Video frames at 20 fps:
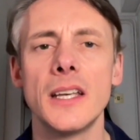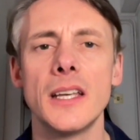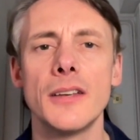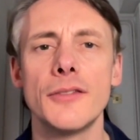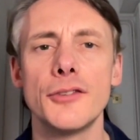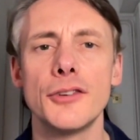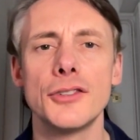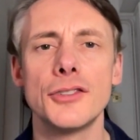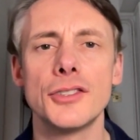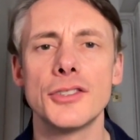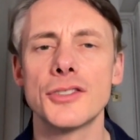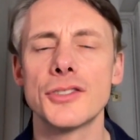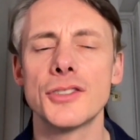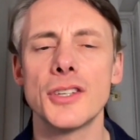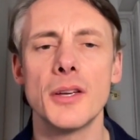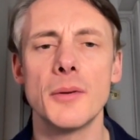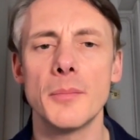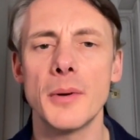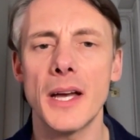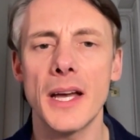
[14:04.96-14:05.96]
if you're just
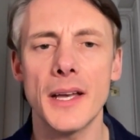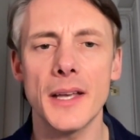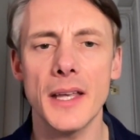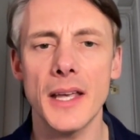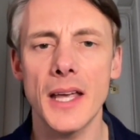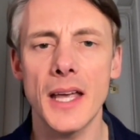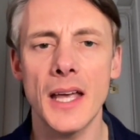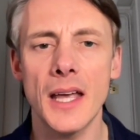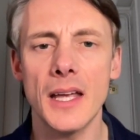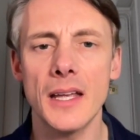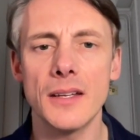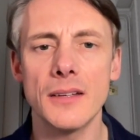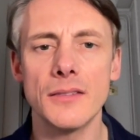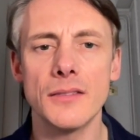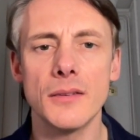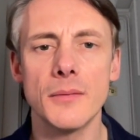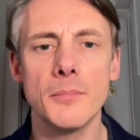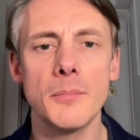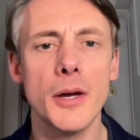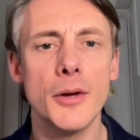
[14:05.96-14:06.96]
sitting back and
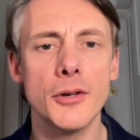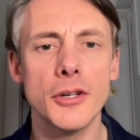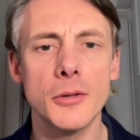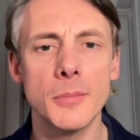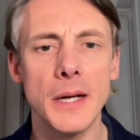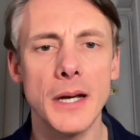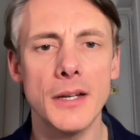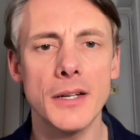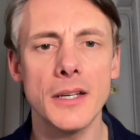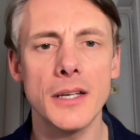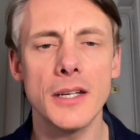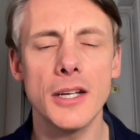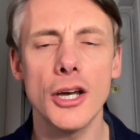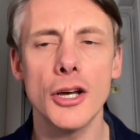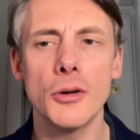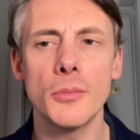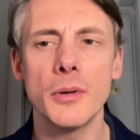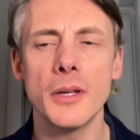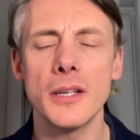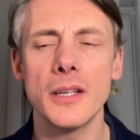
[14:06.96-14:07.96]
moaning about it and
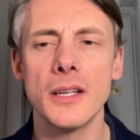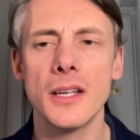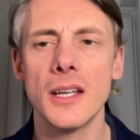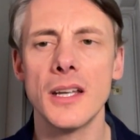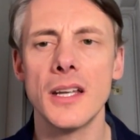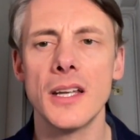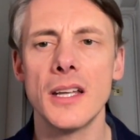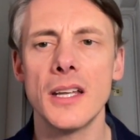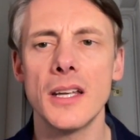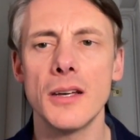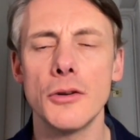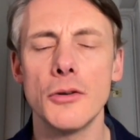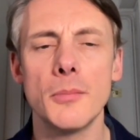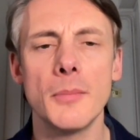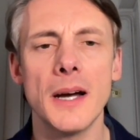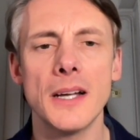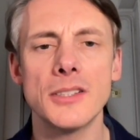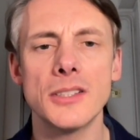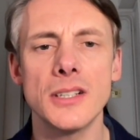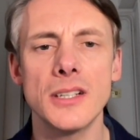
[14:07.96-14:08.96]
hoping it will
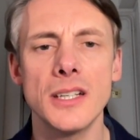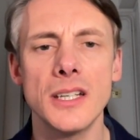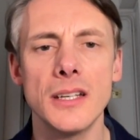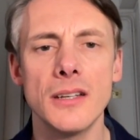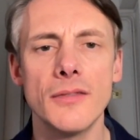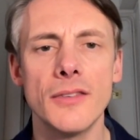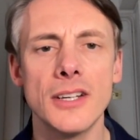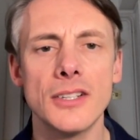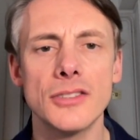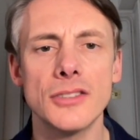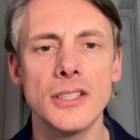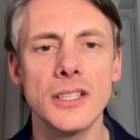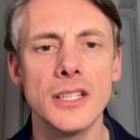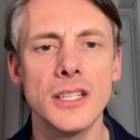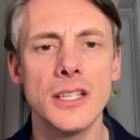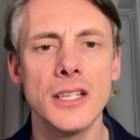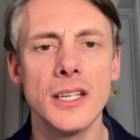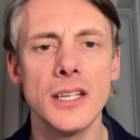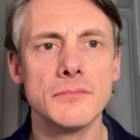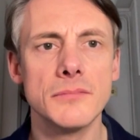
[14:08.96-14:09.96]
magically
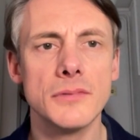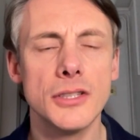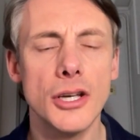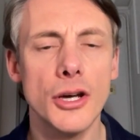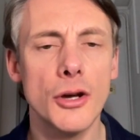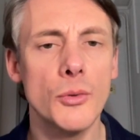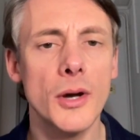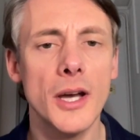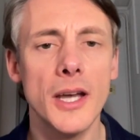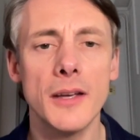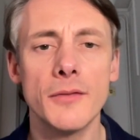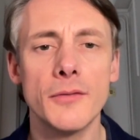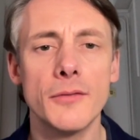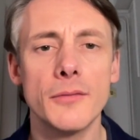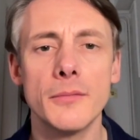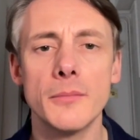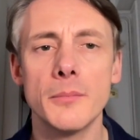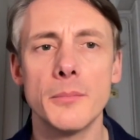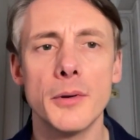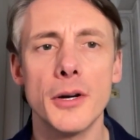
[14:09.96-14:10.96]
eventually go away
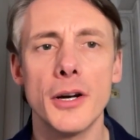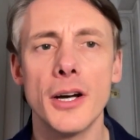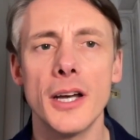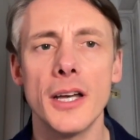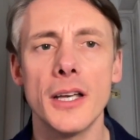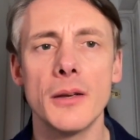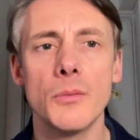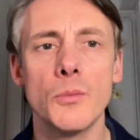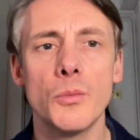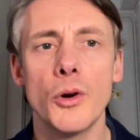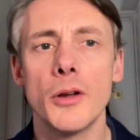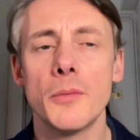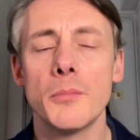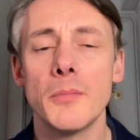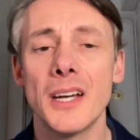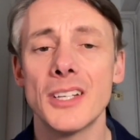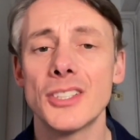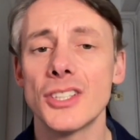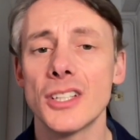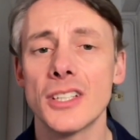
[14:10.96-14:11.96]
by one
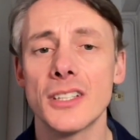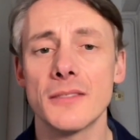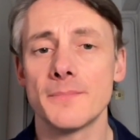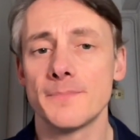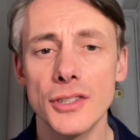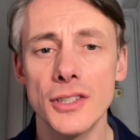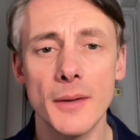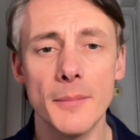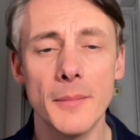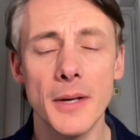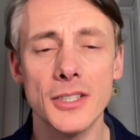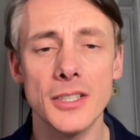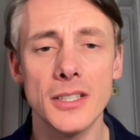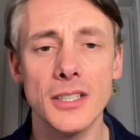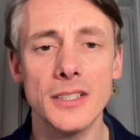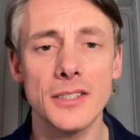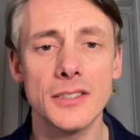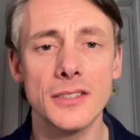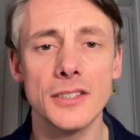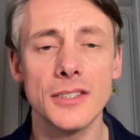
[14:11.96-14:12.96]
magic. Isn't that
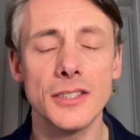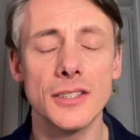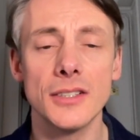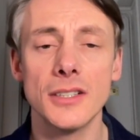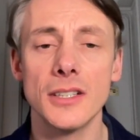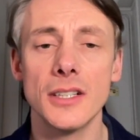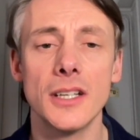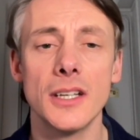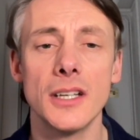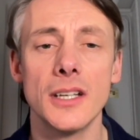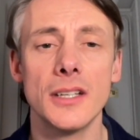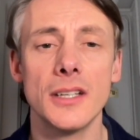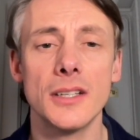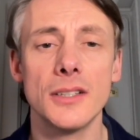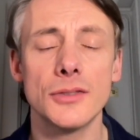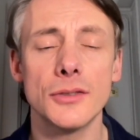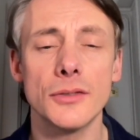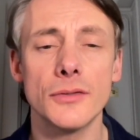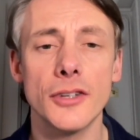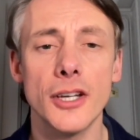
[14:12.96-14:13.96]
magically going to
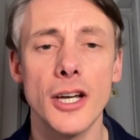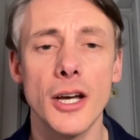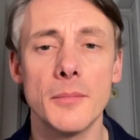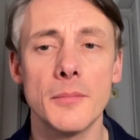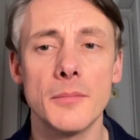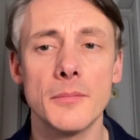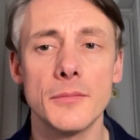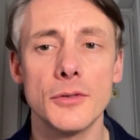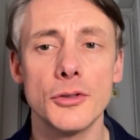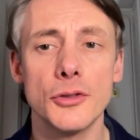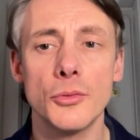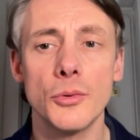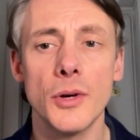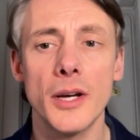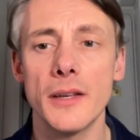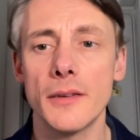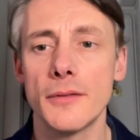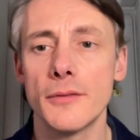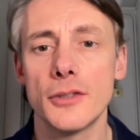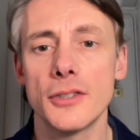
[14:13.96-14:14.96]
sort of come your
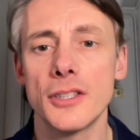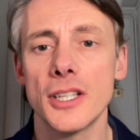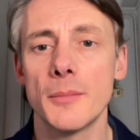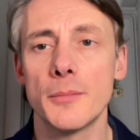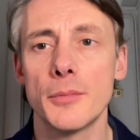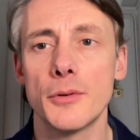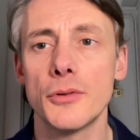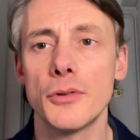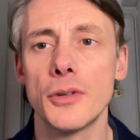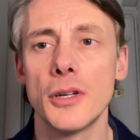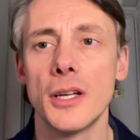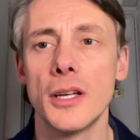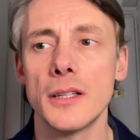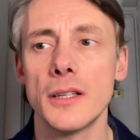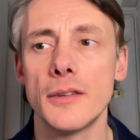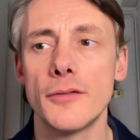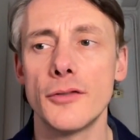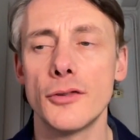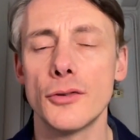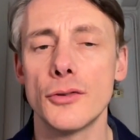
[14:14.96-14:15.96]
way? For example,
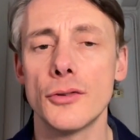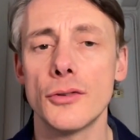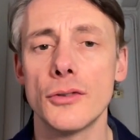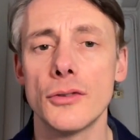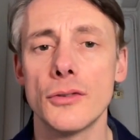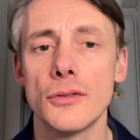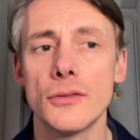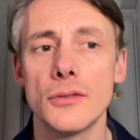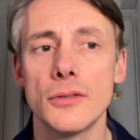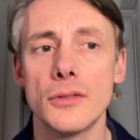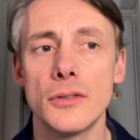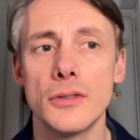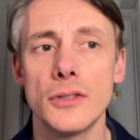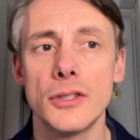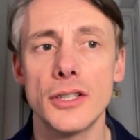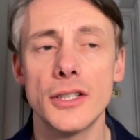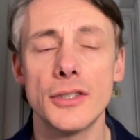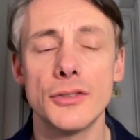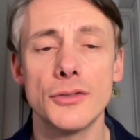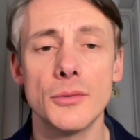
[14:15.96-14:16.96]
if you're
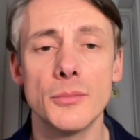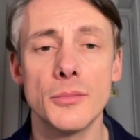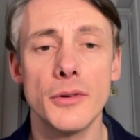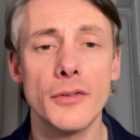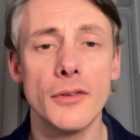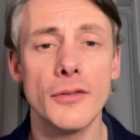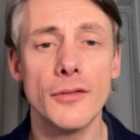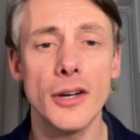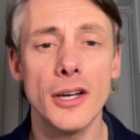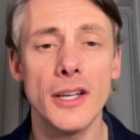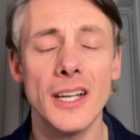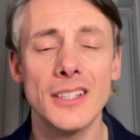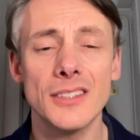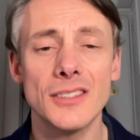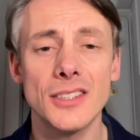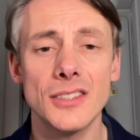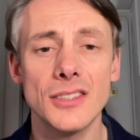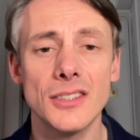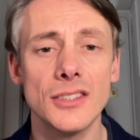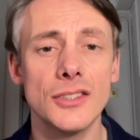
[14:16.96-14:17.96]
looking to improve your
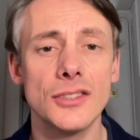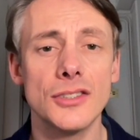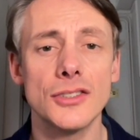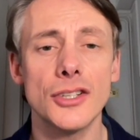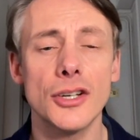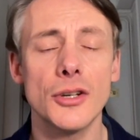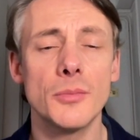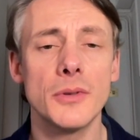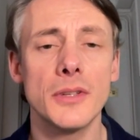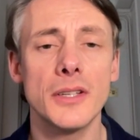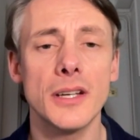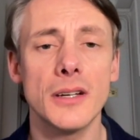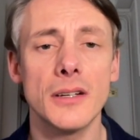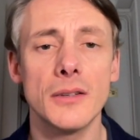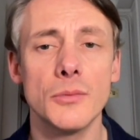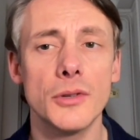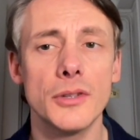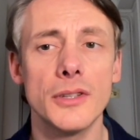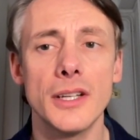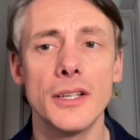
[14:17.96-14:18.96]
finances and you're just hoping that
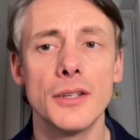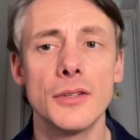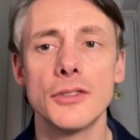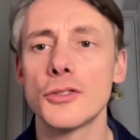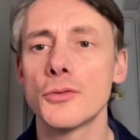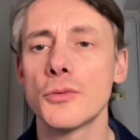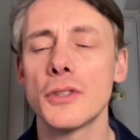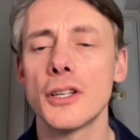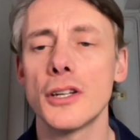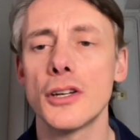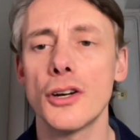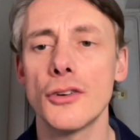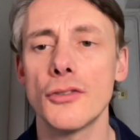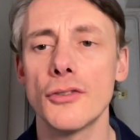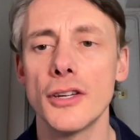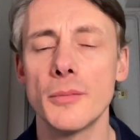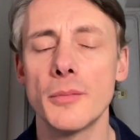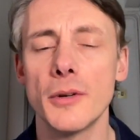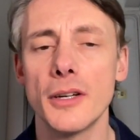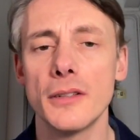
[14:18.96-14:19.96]
one day you just win the
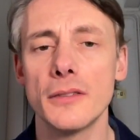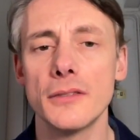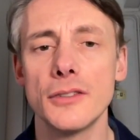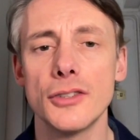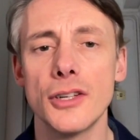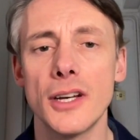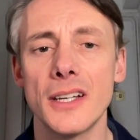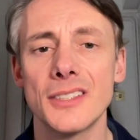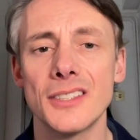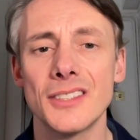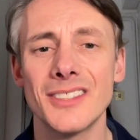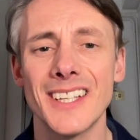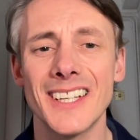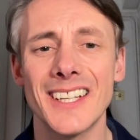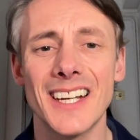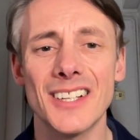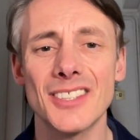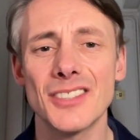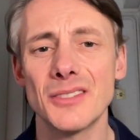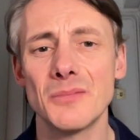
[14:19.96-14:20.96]
lottery, but you're not actually
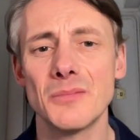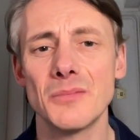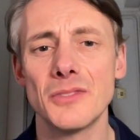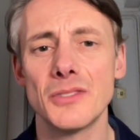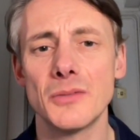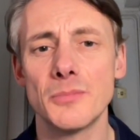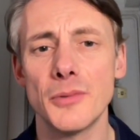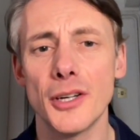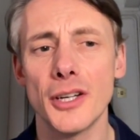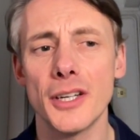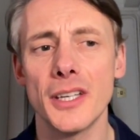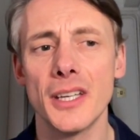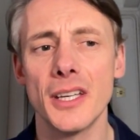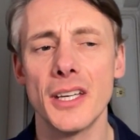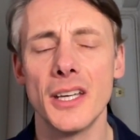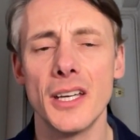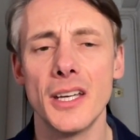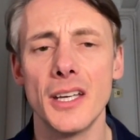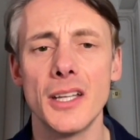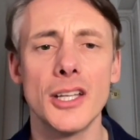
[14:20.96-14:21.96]
taking action by
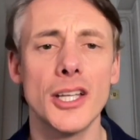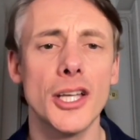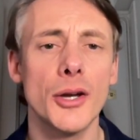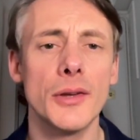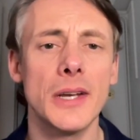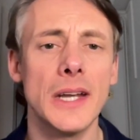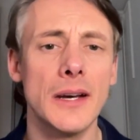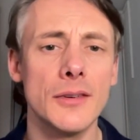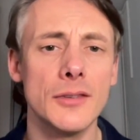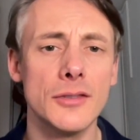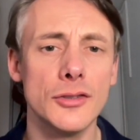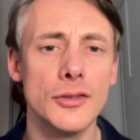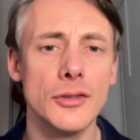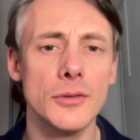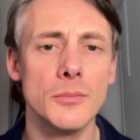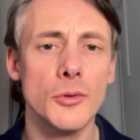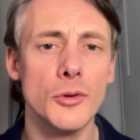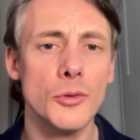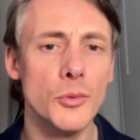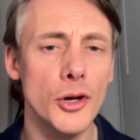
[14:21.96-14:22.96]
going out and
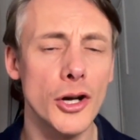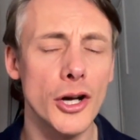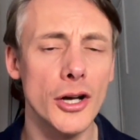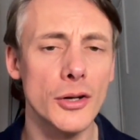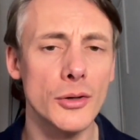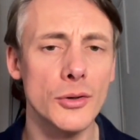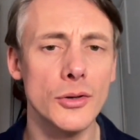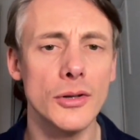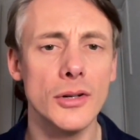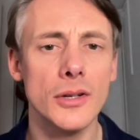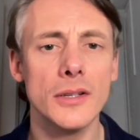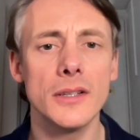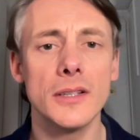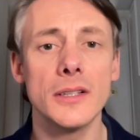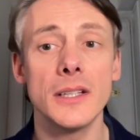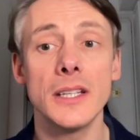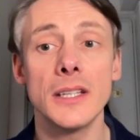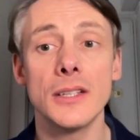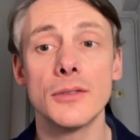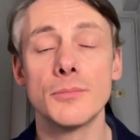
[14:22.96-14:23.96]
doing more work or
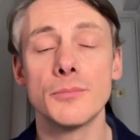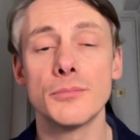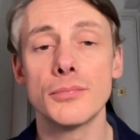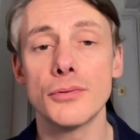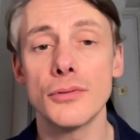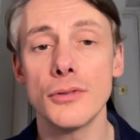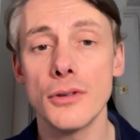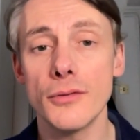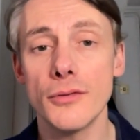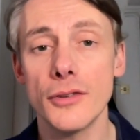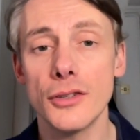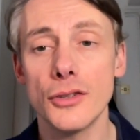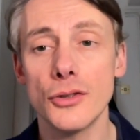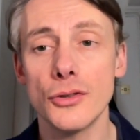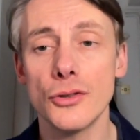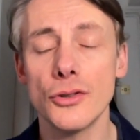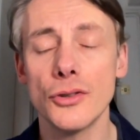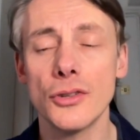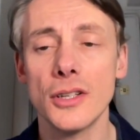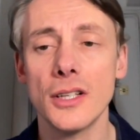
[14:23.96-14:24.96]
improving
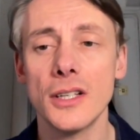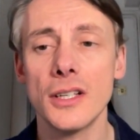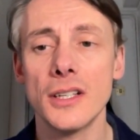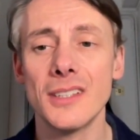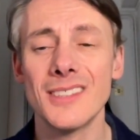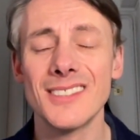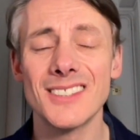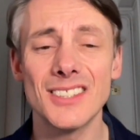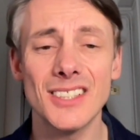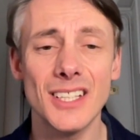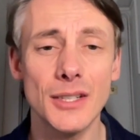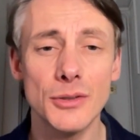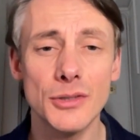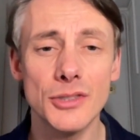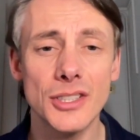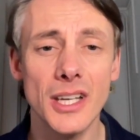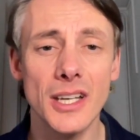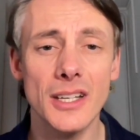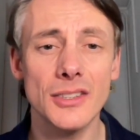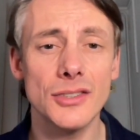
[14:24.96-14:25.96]
your skill
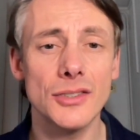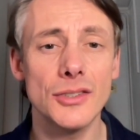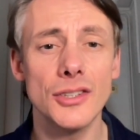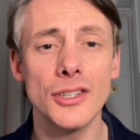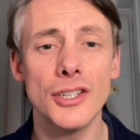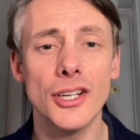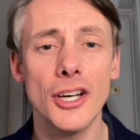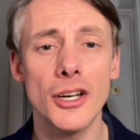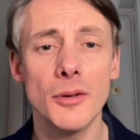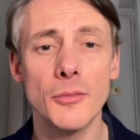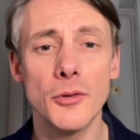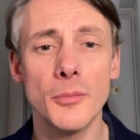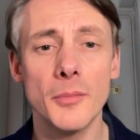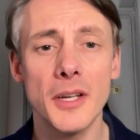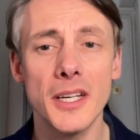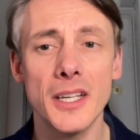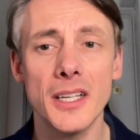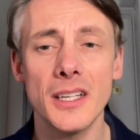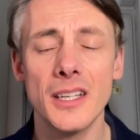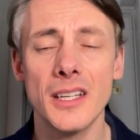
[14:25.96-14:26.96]
set so you can earn more
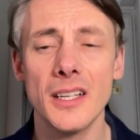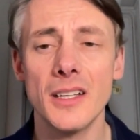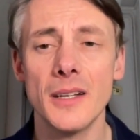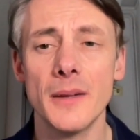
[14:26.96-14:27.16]
money,